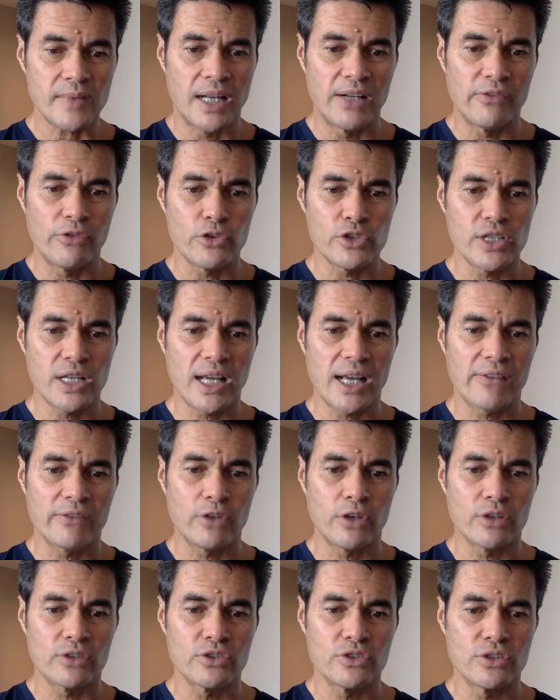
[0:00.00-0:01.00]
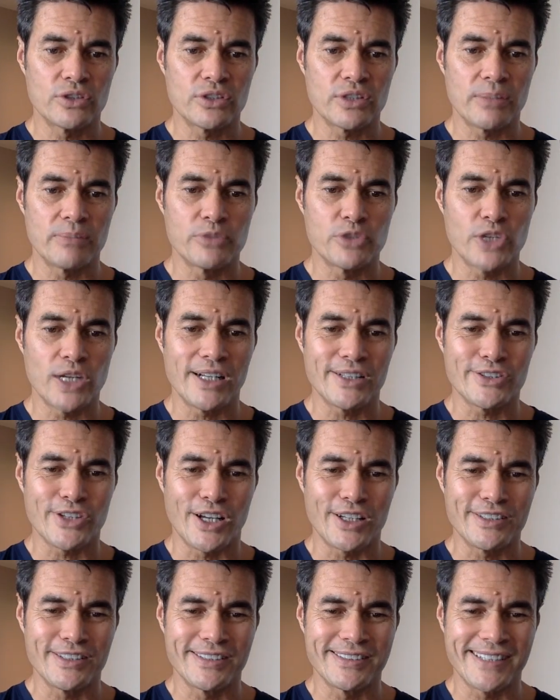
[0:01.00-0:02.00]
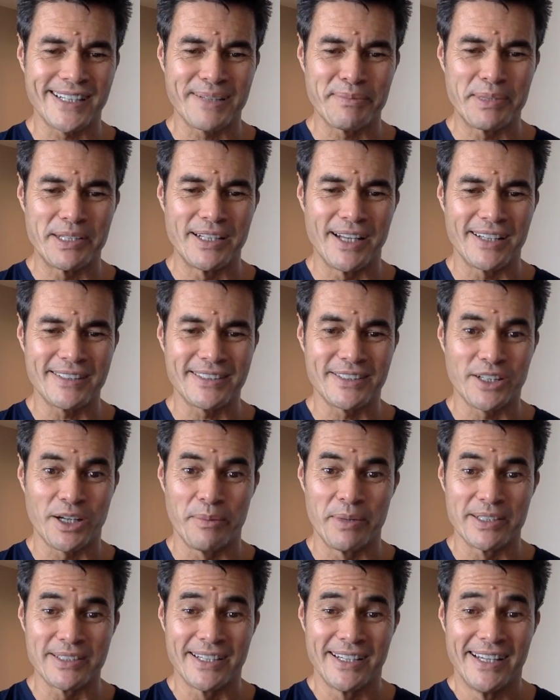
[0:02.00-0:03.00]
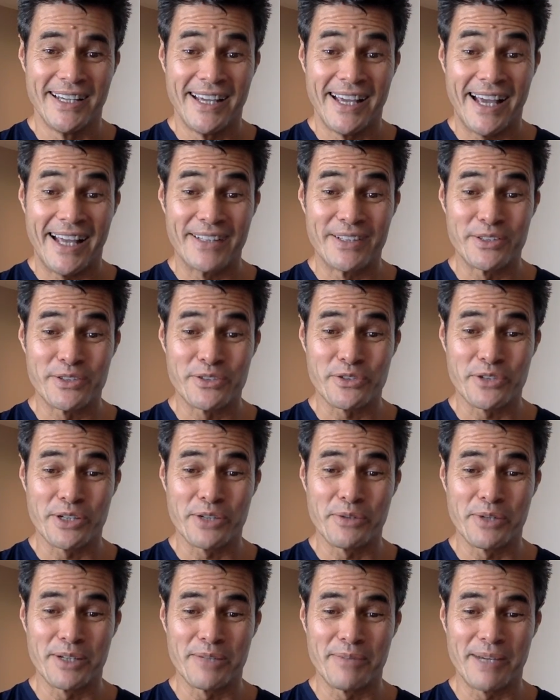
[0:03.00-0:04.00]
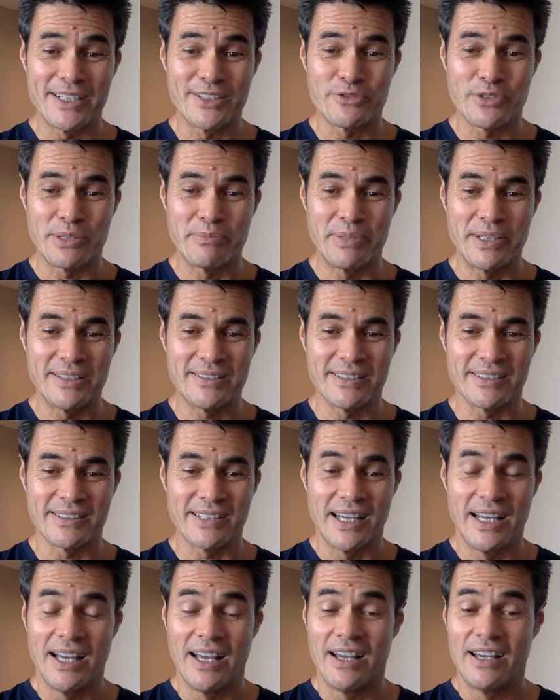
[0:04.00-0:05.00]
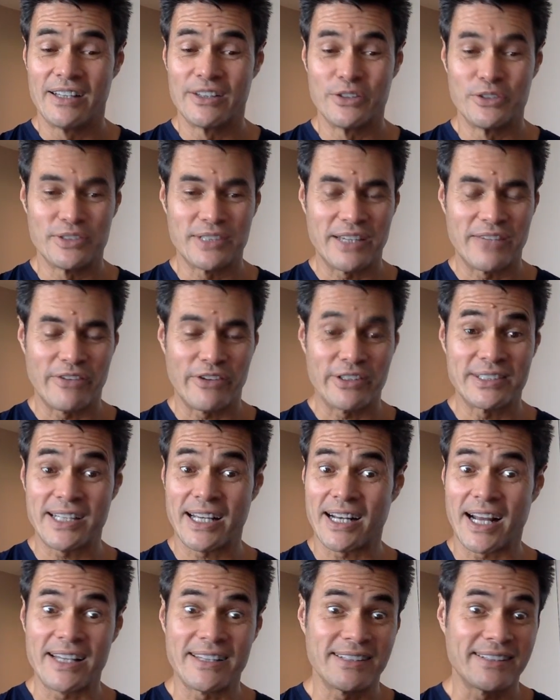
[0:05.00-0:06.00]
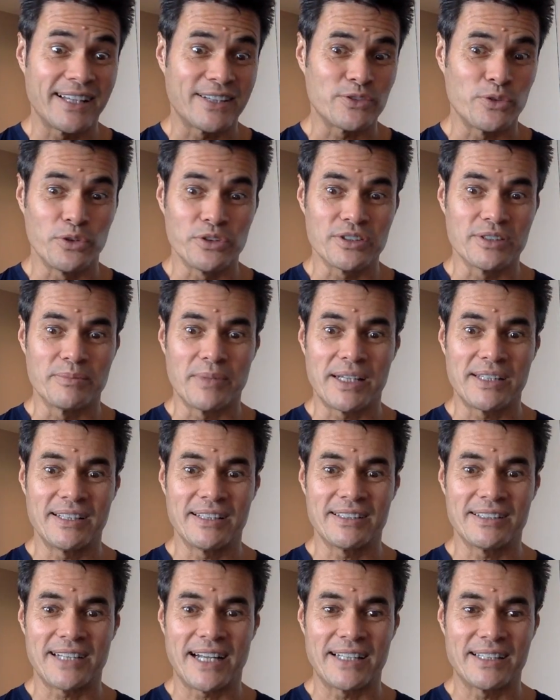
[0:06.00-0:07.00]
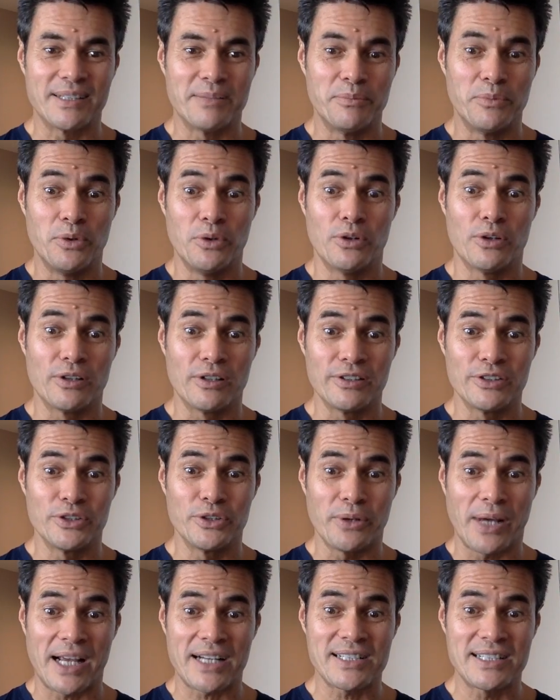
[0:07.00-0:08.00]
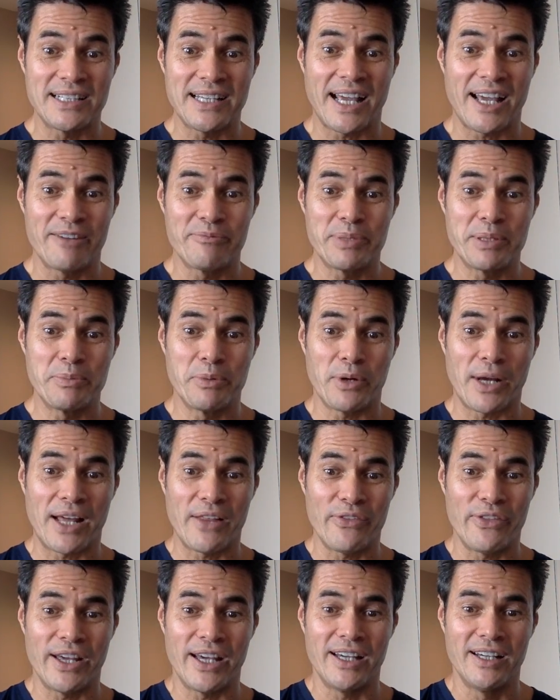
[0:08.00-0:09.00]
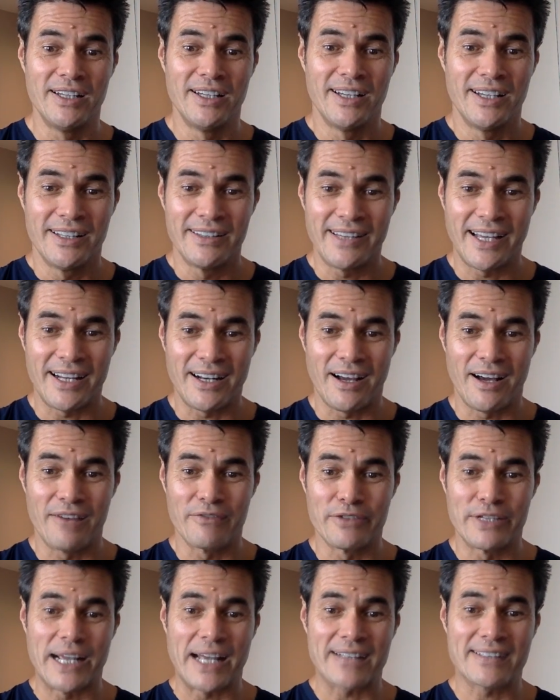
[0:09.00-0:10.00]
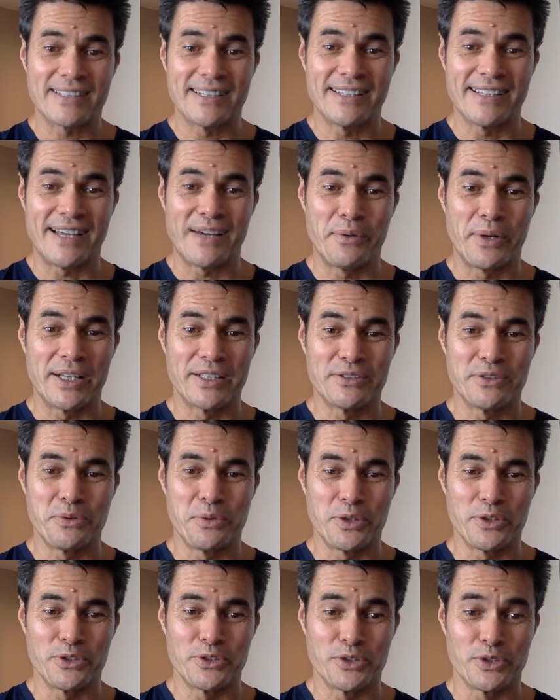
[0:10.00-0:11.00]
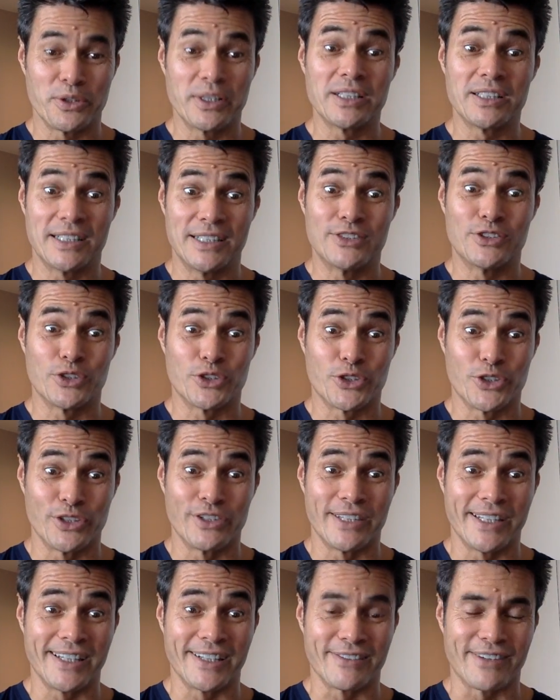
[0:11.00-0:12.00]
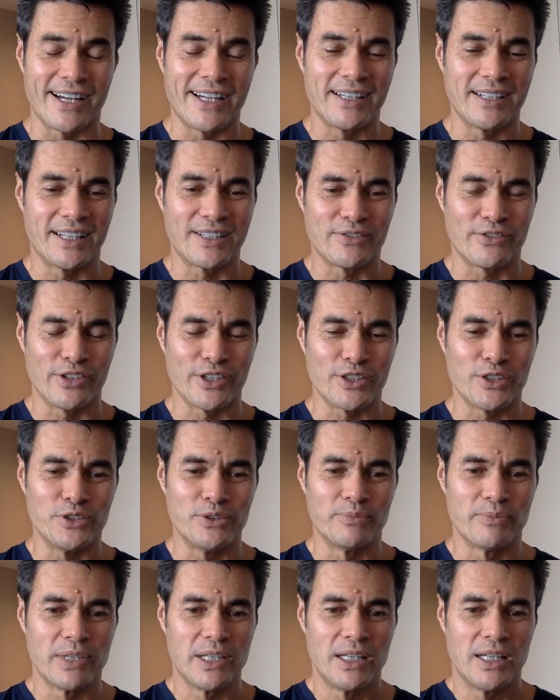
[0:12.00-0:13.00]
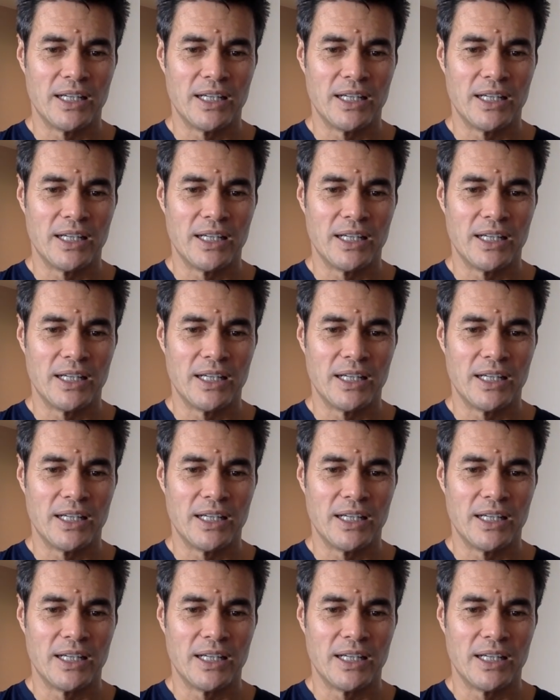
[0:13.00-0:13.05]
Unfortunately, I've got some jealous artists sending me nasty comments and destroying one of my street pieces. You say very sad. I think that's awesome. I think it's like the more you actually have people out there that are reacting in that way to what you're doing is a good thing, right? That's very cool.